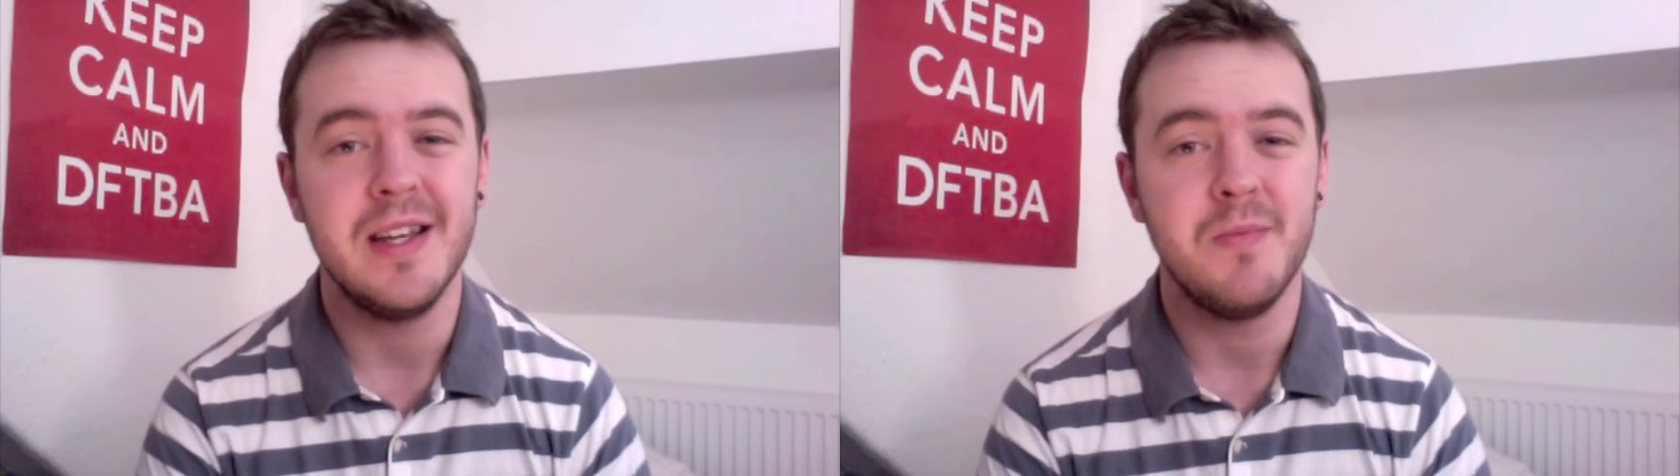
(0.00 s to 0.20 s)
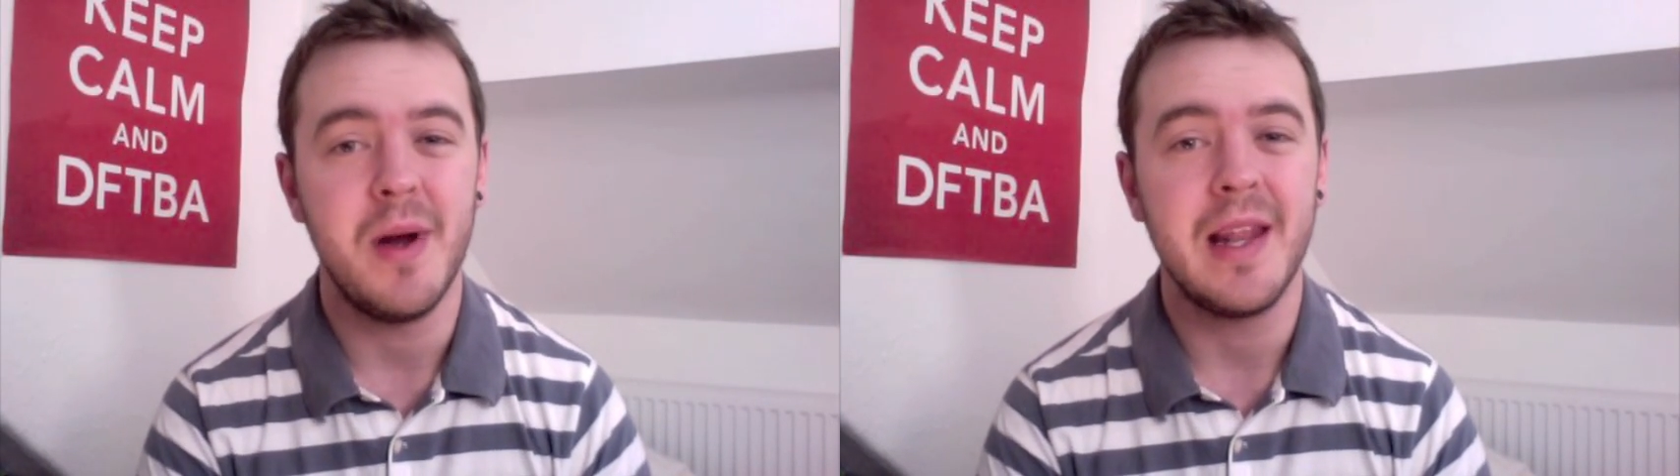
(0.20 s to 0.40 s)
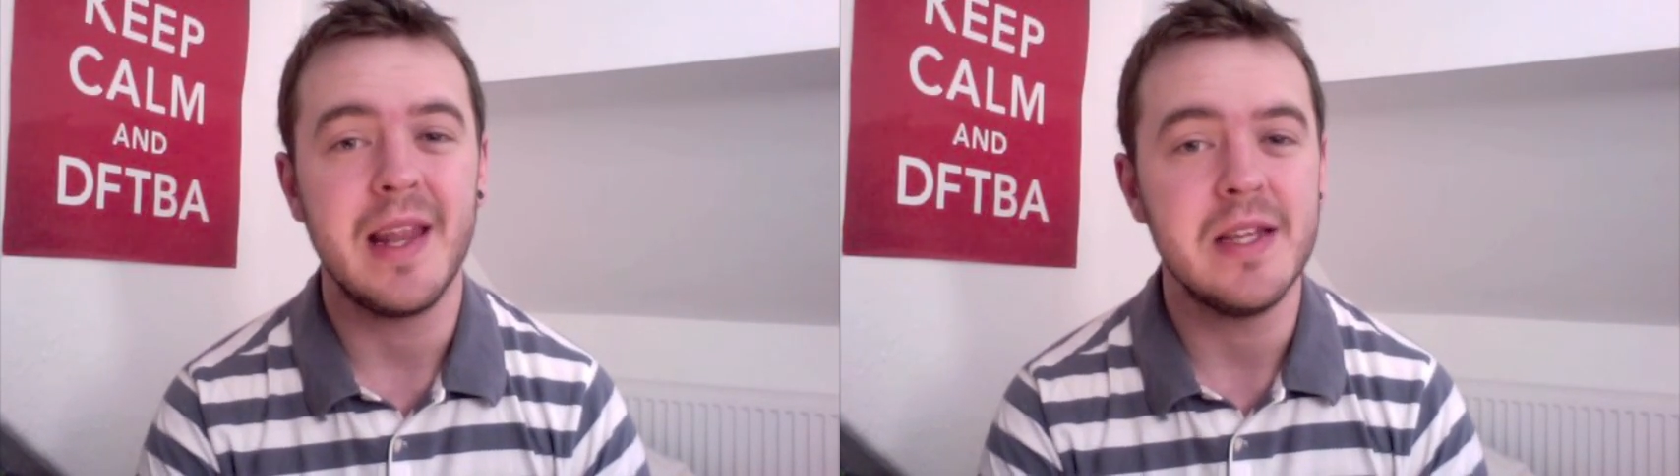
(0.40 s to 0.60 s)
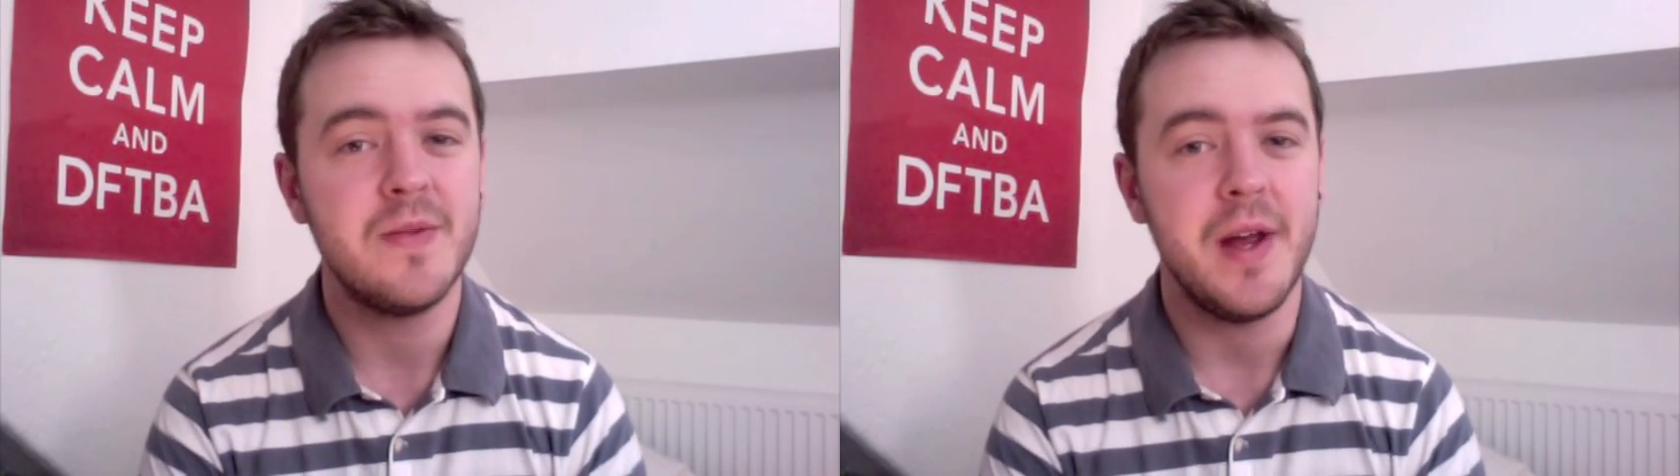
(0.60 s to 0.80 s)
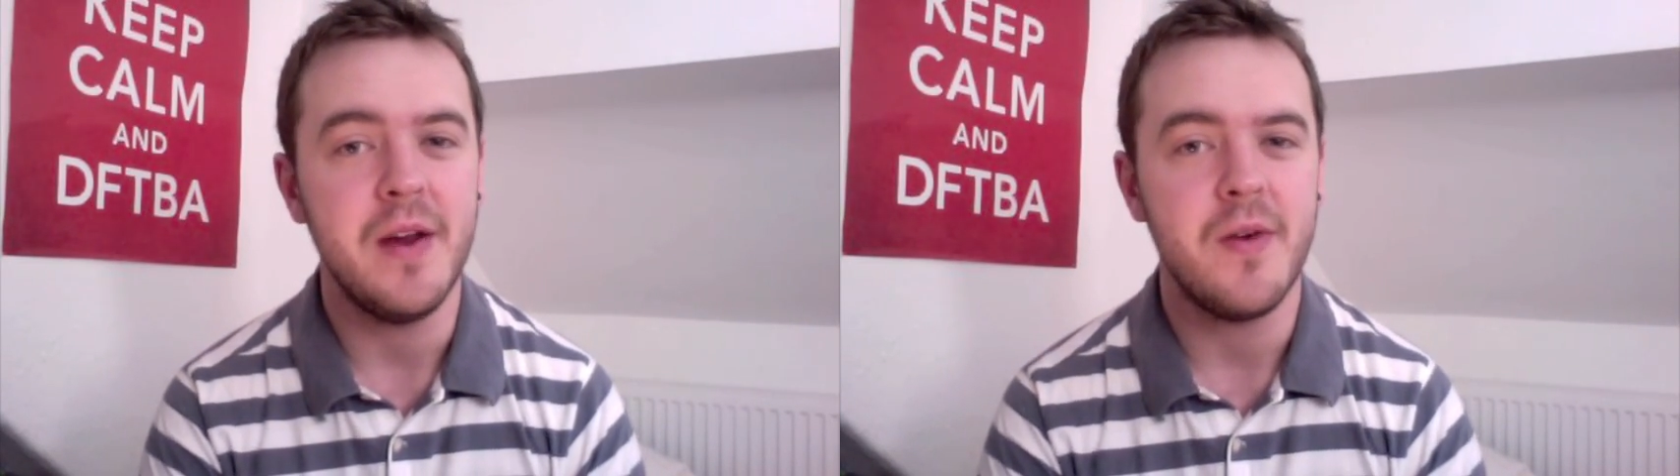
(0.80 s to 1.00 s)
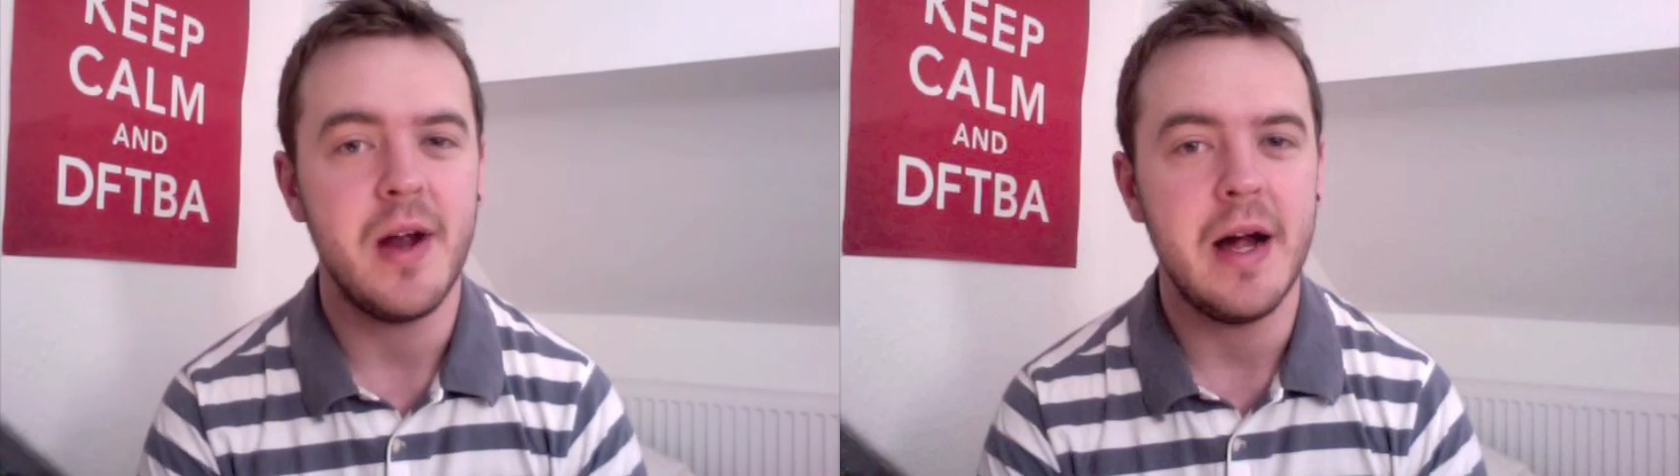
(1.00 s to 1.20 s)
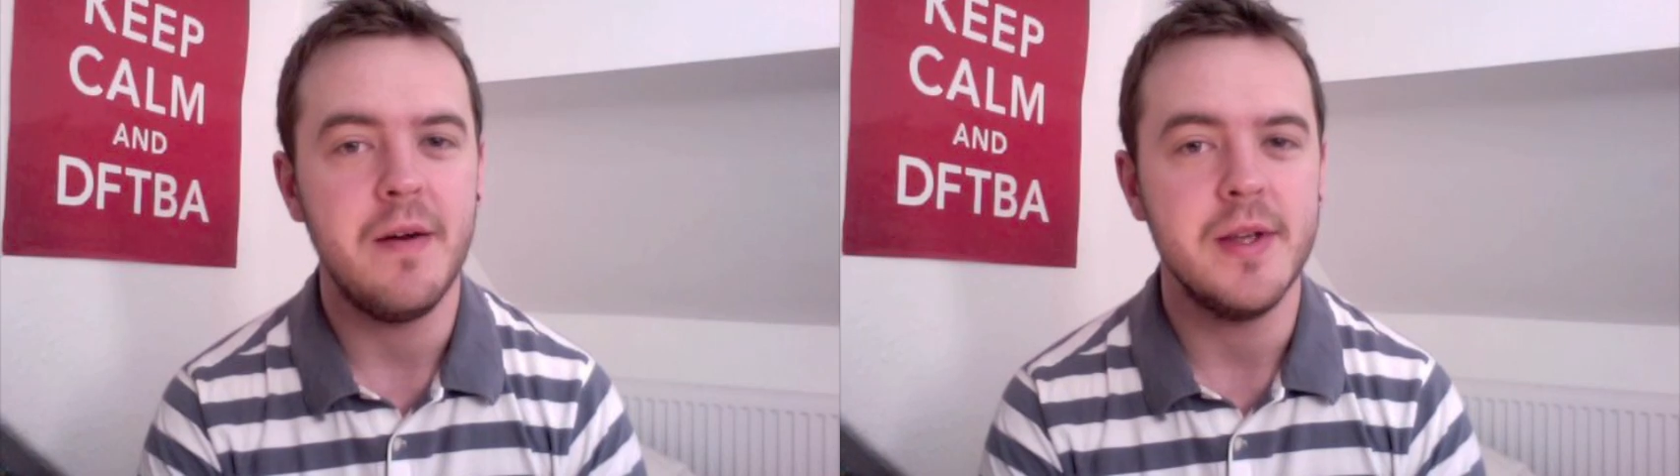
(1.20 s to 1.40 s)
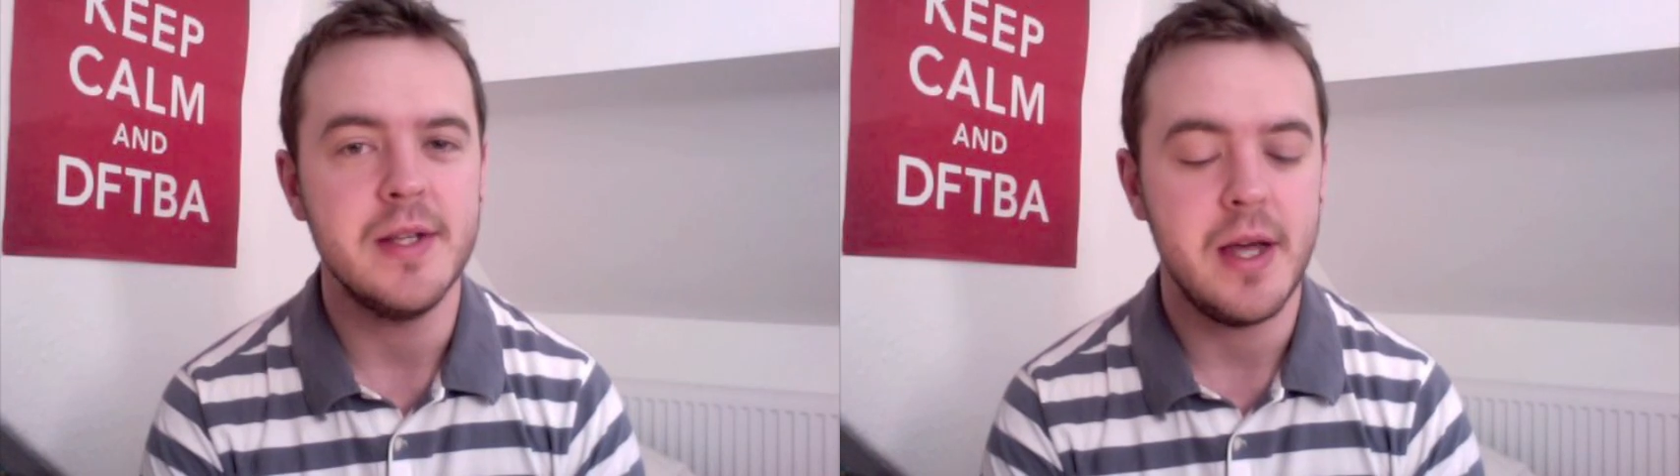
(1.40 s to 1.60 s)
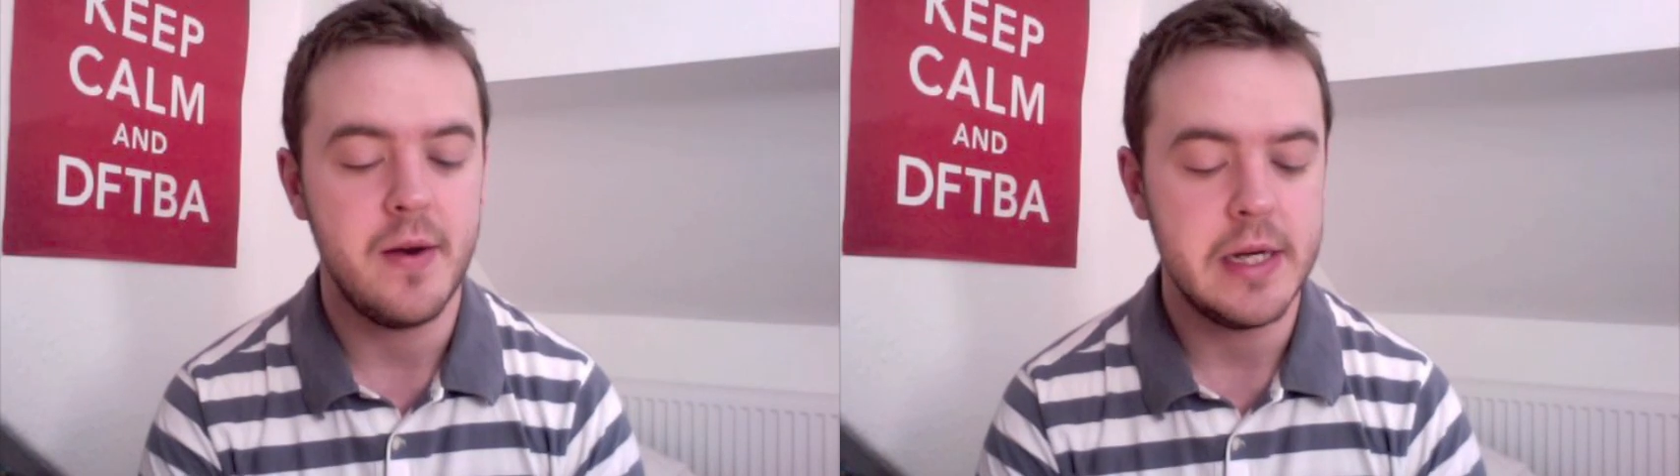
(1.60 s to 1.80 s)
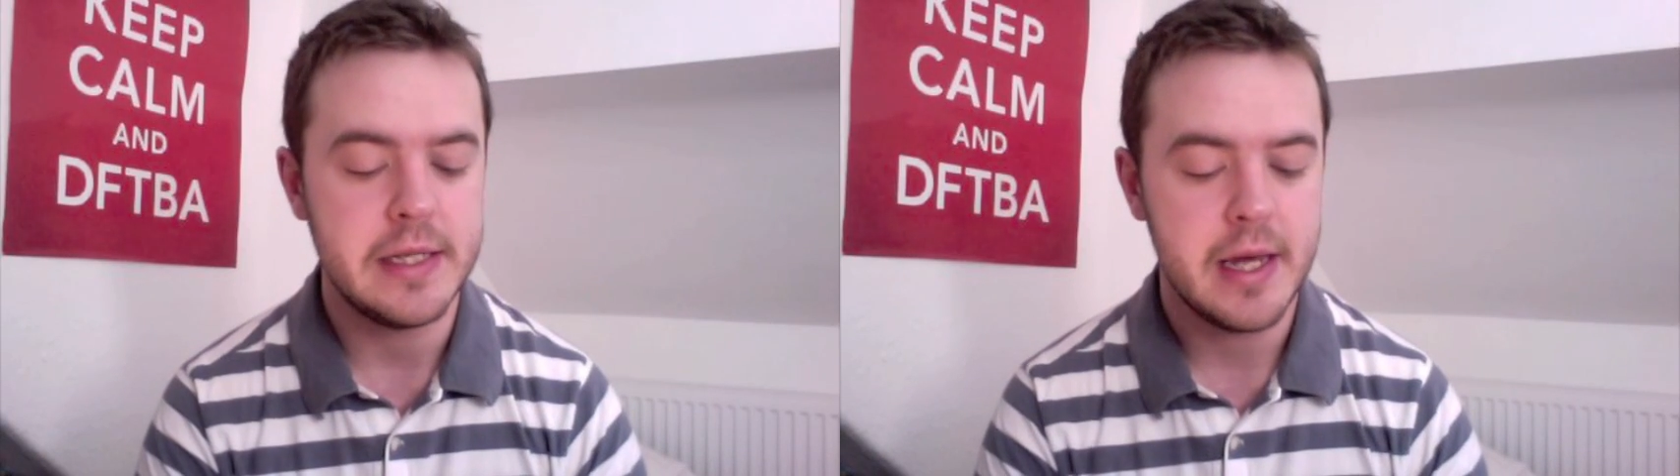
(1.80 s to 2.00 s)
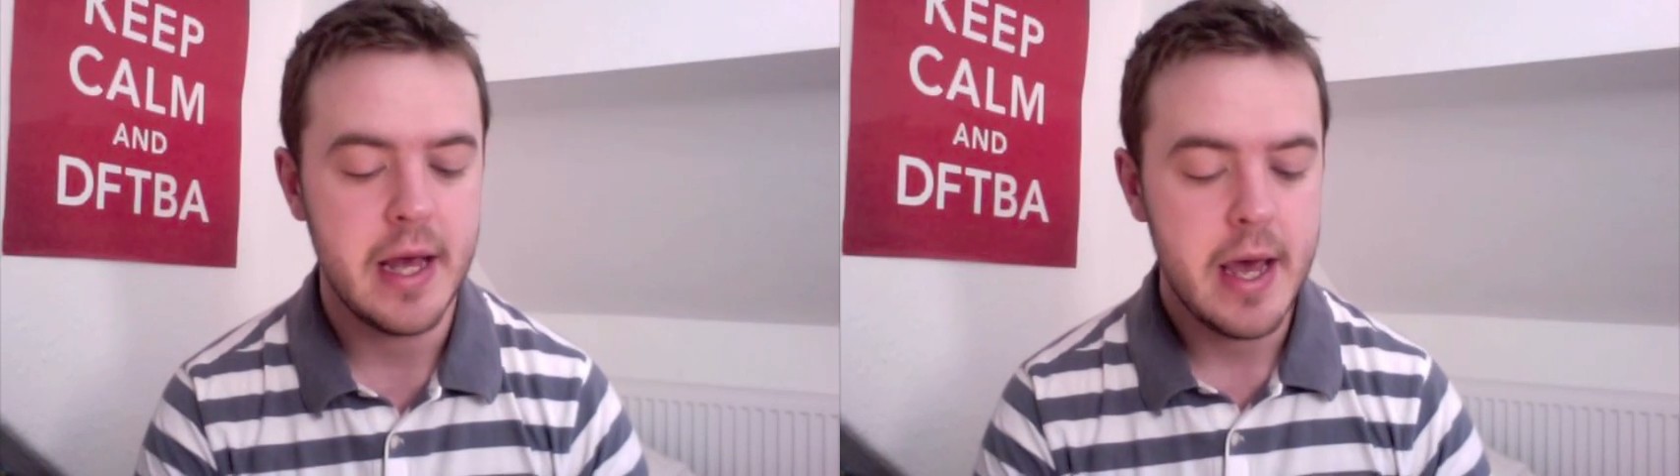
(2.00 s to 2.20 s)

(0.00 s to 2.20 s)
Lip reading: as my least favourite out of the series.